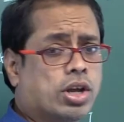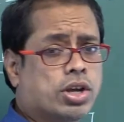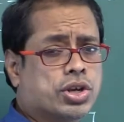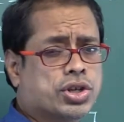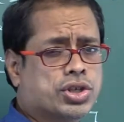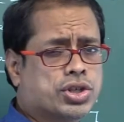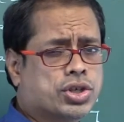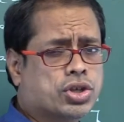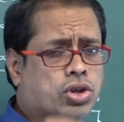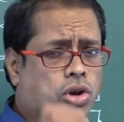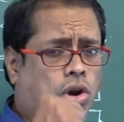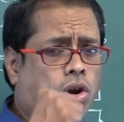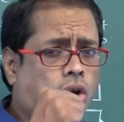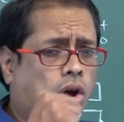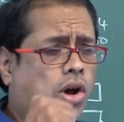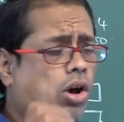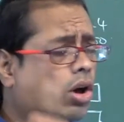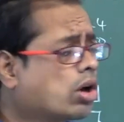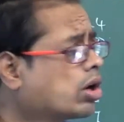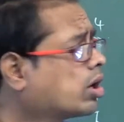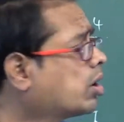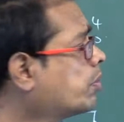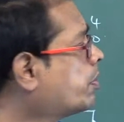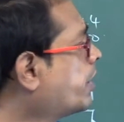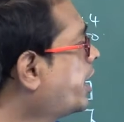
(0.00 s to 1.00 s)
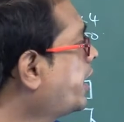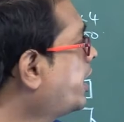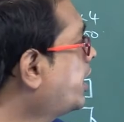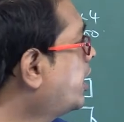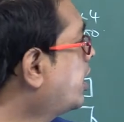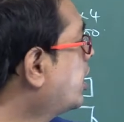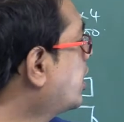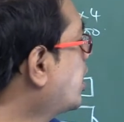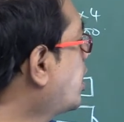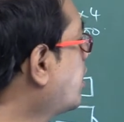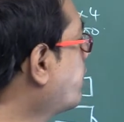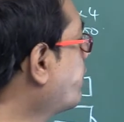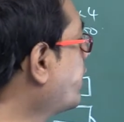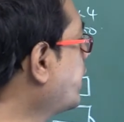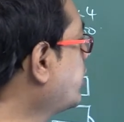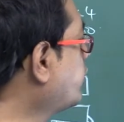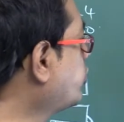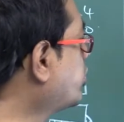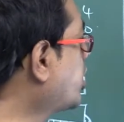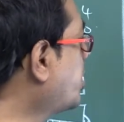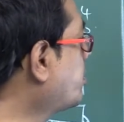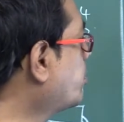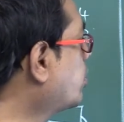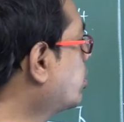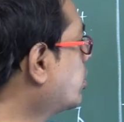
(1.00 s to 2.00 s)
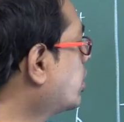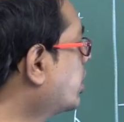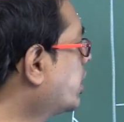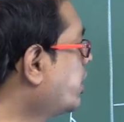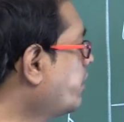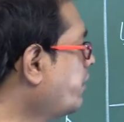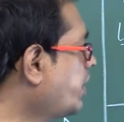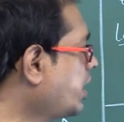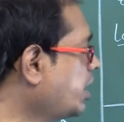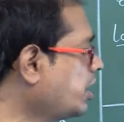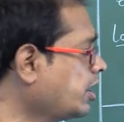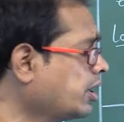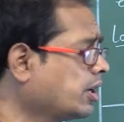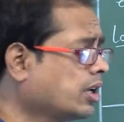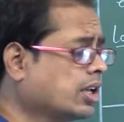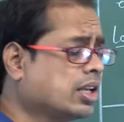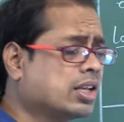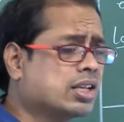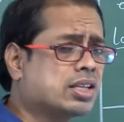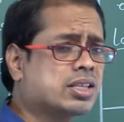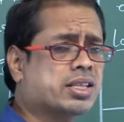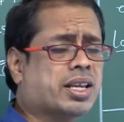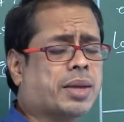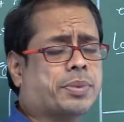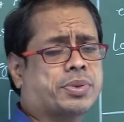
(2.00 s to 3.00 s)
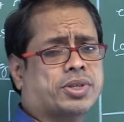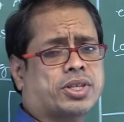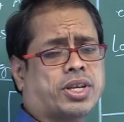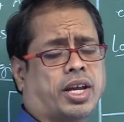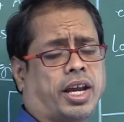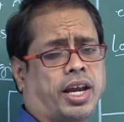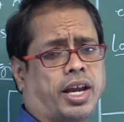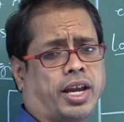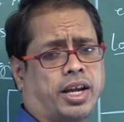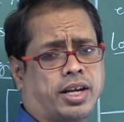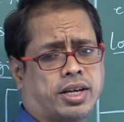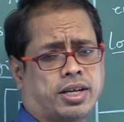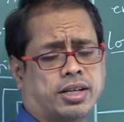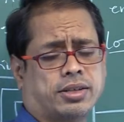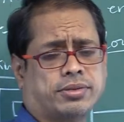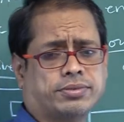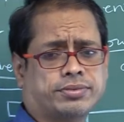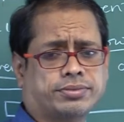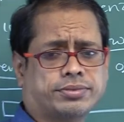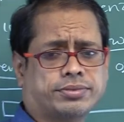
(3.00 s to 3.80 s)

strong binding of enzyme to the given substrate.